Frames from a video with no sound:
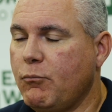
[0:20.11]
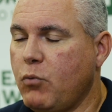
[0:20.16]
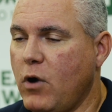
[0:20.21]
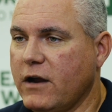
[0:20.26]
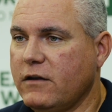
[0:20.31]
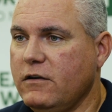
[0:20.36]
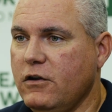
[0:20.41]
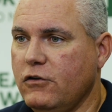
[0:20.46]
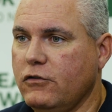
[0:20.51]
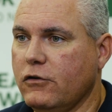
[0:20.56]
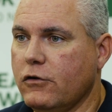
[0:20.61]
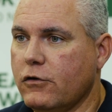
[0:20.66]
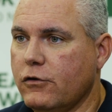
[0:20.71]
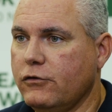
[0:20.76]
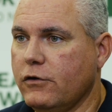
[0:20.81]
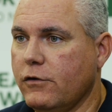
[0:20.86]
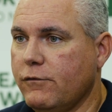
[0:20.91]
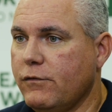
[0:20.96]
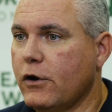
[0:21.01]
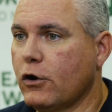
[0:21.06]

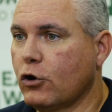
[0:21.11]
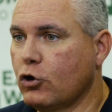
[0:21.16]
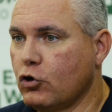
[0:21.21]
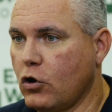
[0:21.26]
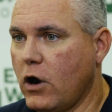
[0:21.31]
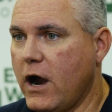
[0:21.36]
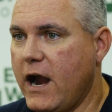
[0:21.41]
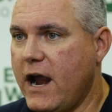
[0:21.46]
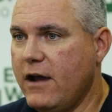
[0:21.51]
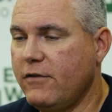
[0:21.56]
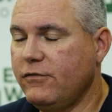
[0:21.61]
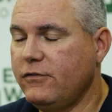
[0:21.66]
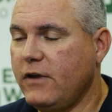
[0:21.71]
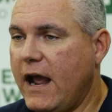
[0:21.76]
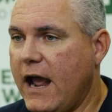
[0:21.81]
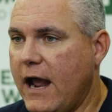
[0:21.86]
practitioners of their craft